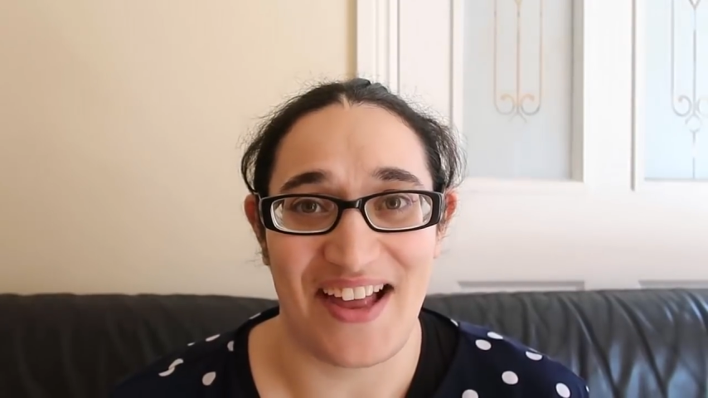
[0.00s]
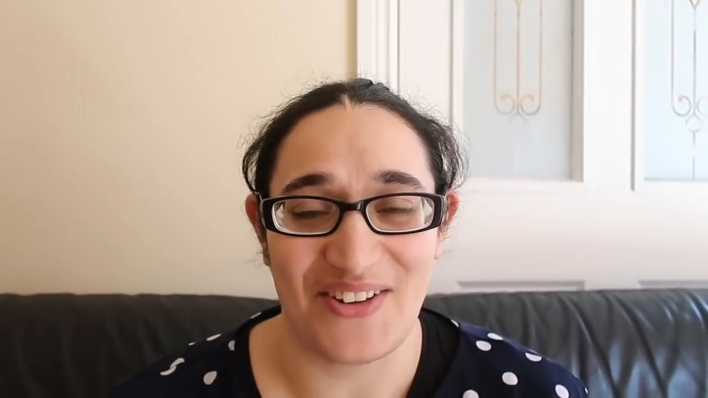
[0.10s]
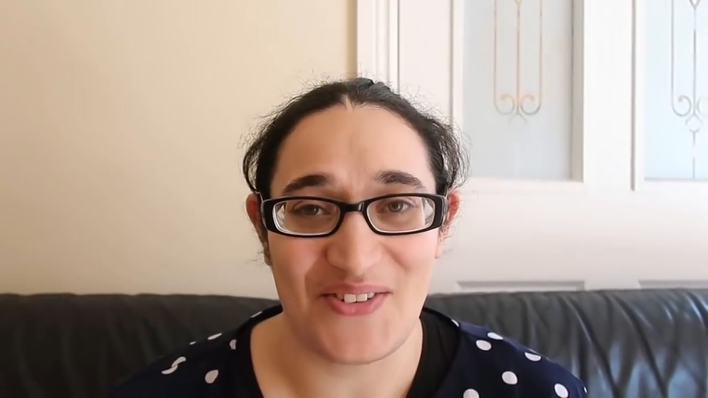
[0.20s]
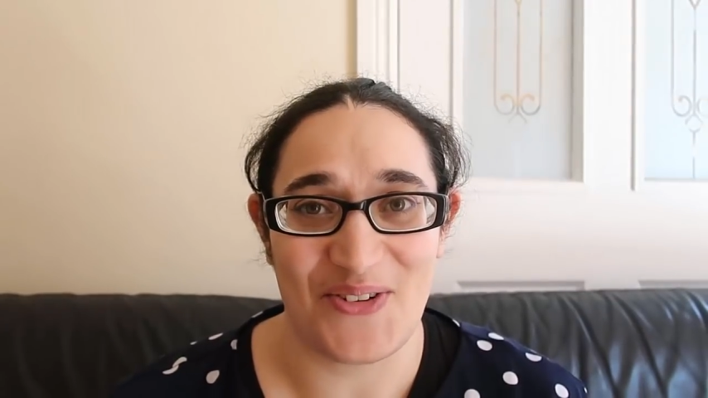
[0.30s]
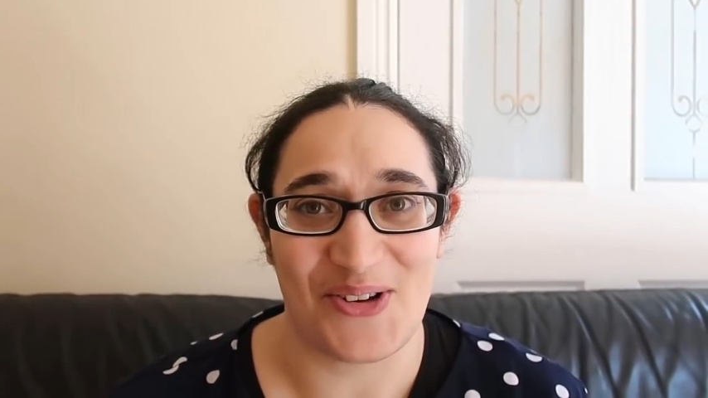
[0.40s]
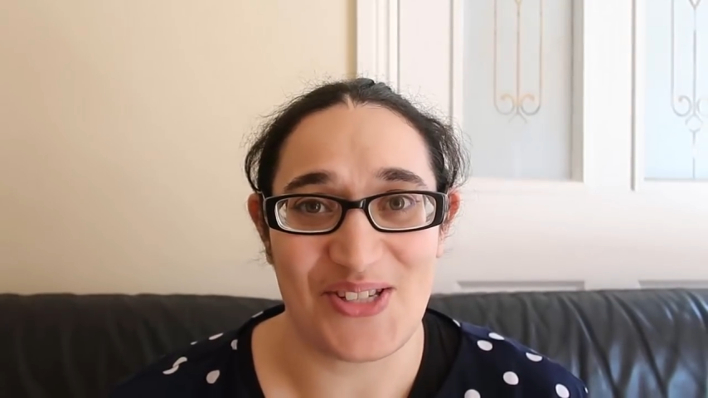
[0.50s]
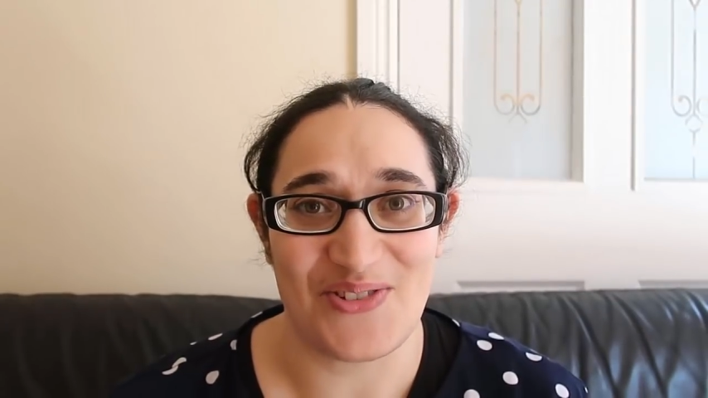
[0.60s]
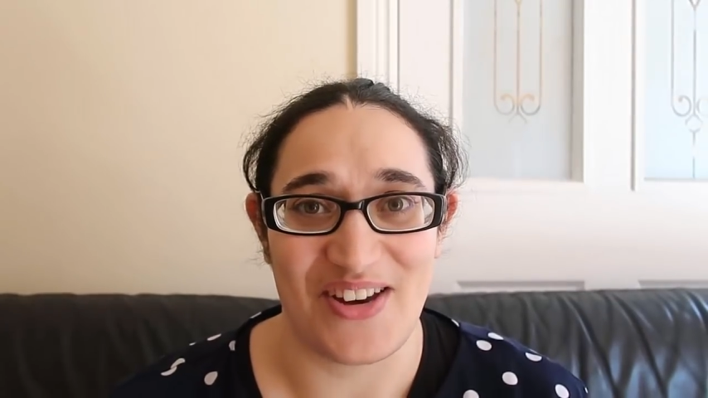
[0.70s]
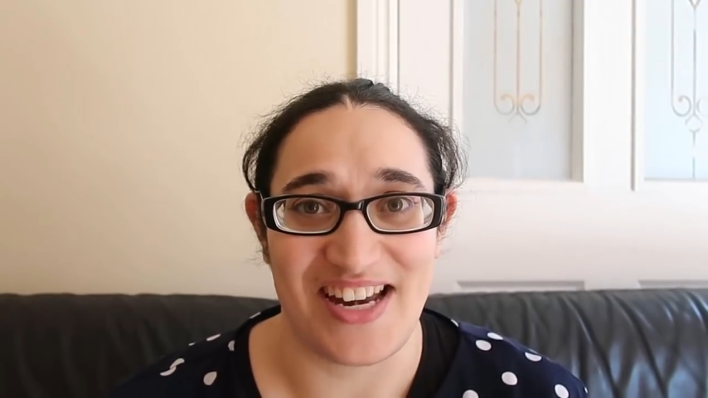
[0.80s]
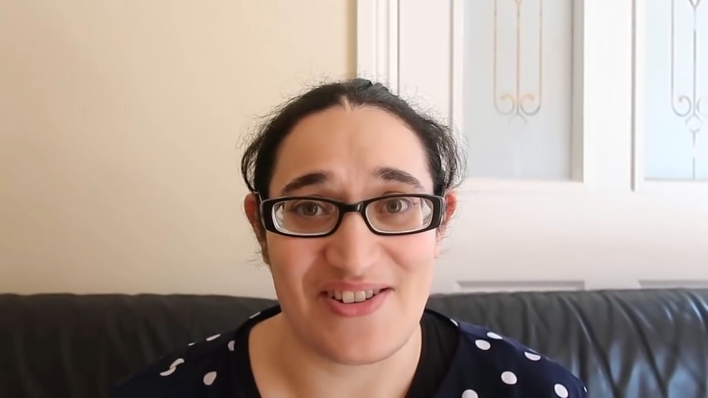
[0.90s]
I look forward
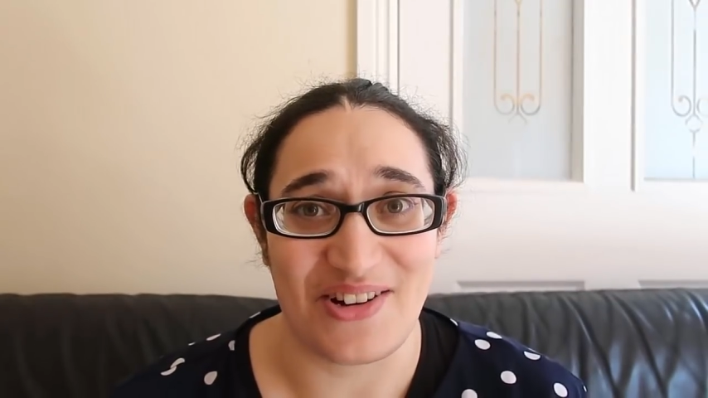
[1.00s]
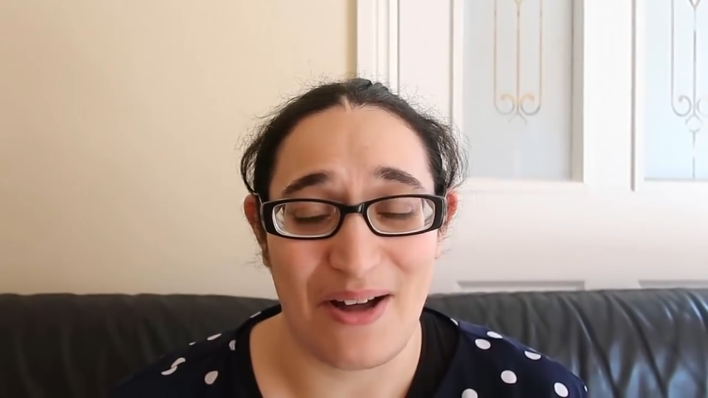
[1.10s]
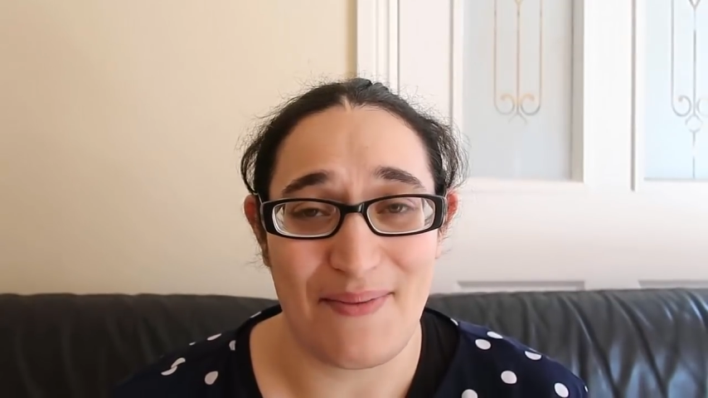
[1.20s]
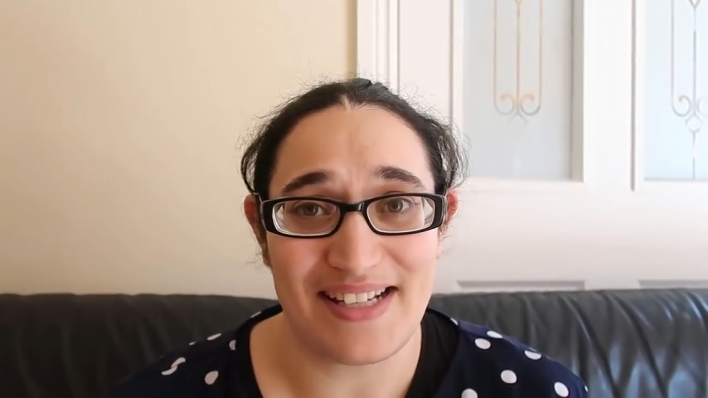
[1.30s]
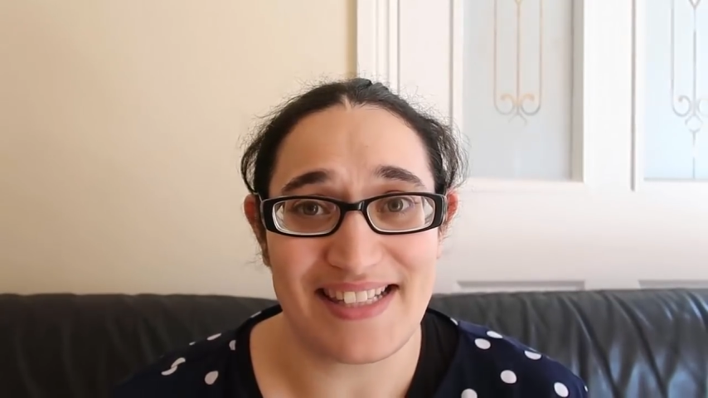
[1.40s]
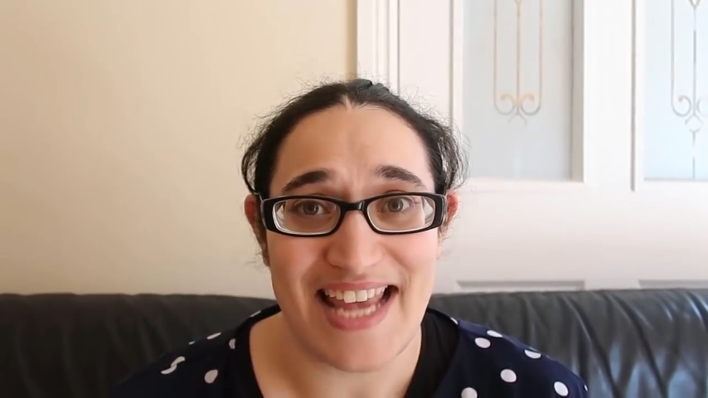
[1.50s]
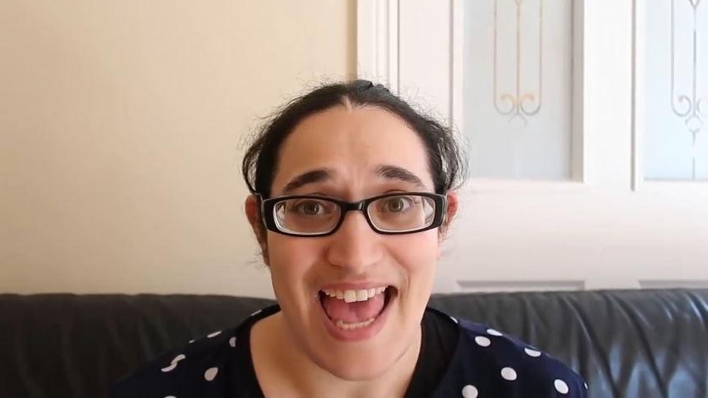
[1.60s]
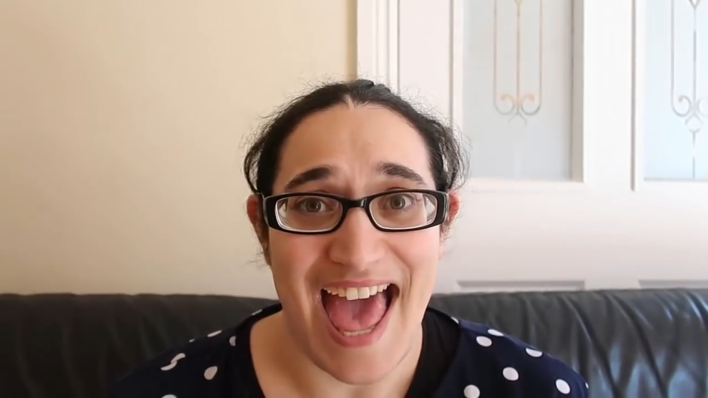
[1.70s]
to reading your comments